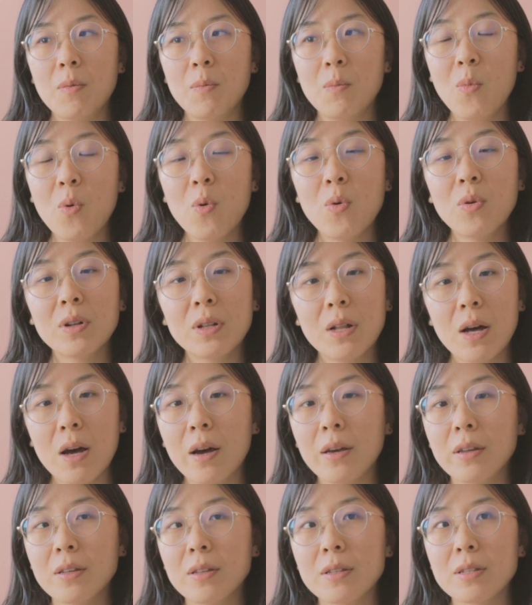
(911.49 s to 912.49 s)
more
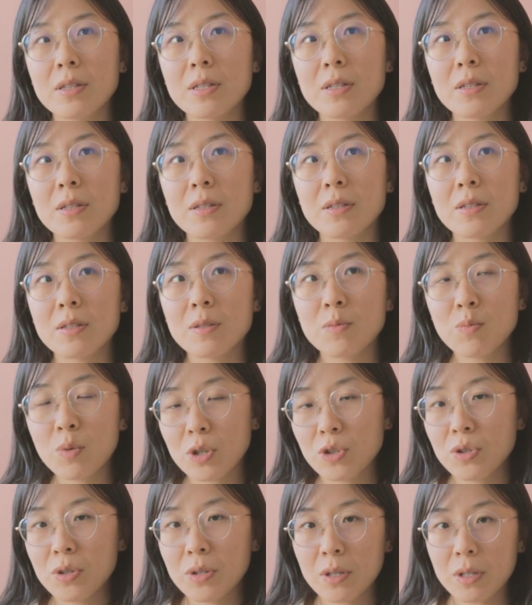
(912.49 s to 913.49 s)
clients,
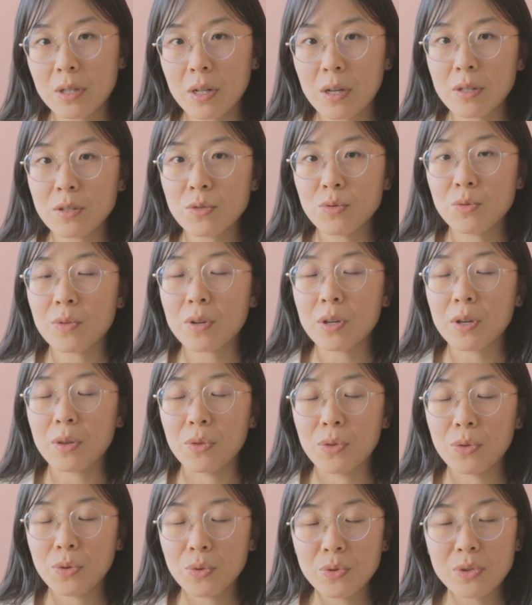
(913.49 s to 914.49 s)
especially the clients who are
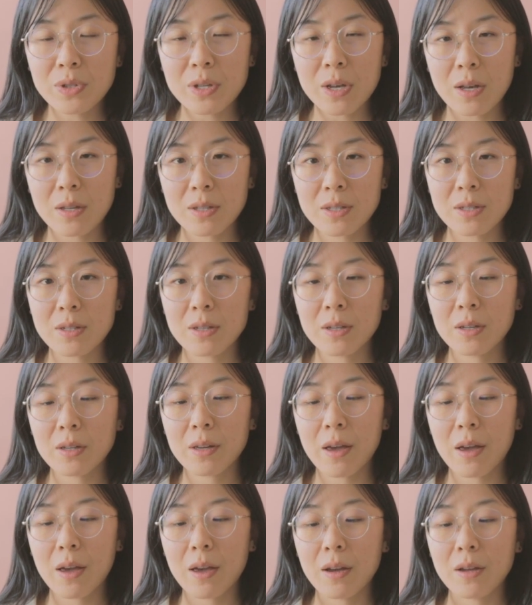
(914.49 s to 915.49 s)

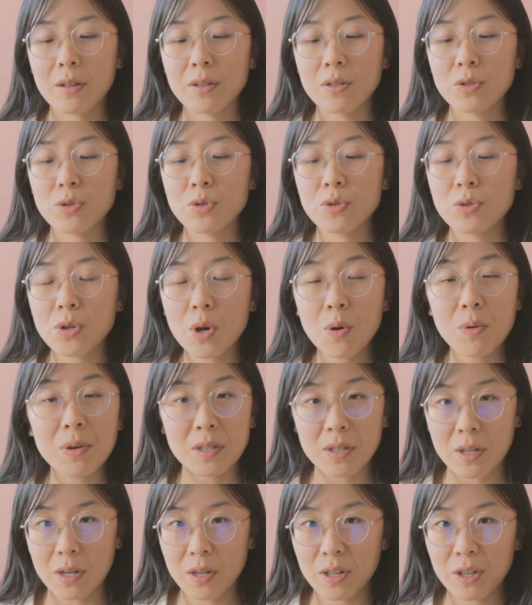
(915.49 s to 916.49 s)
enthusiastic and so
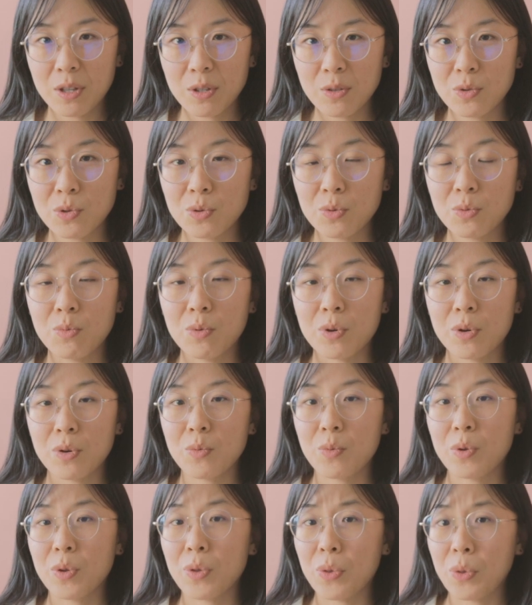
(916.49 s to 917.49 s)
excited to
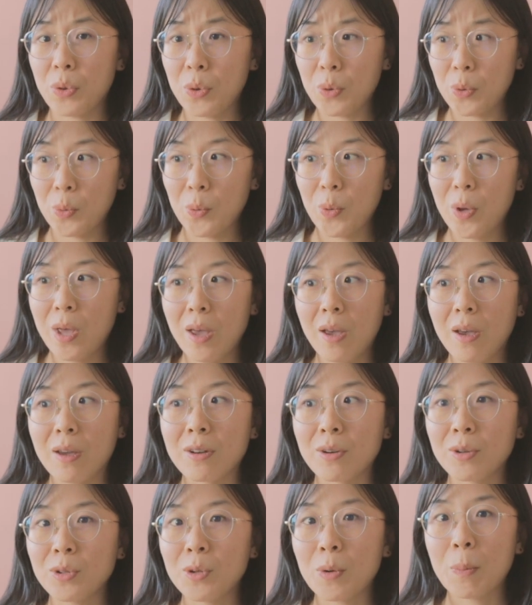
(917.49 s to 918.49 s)
work with you
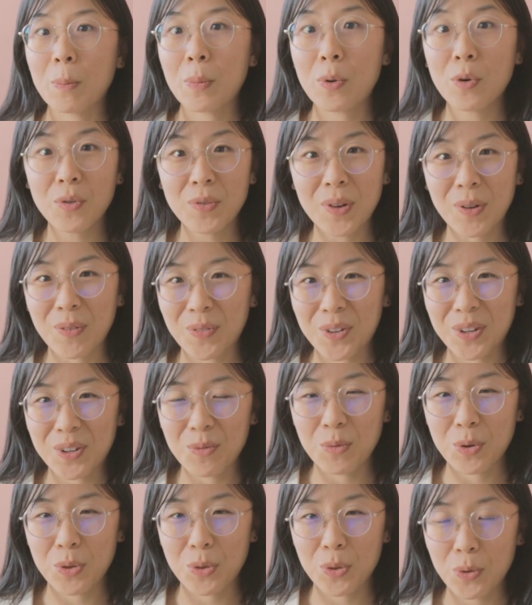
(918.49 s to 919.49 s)
and are the perfect
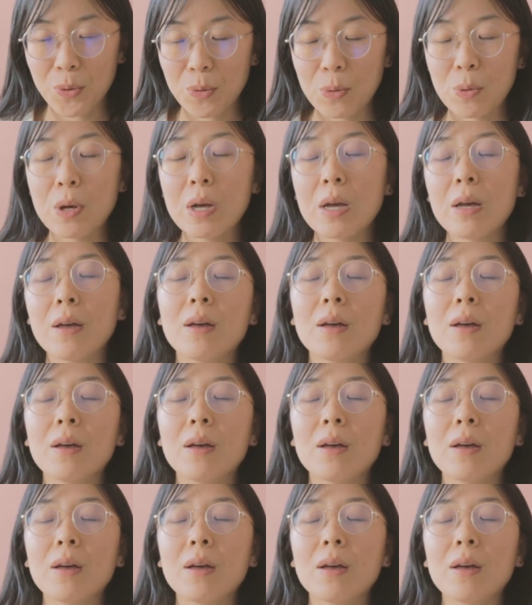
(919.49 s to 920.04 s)
fit with you.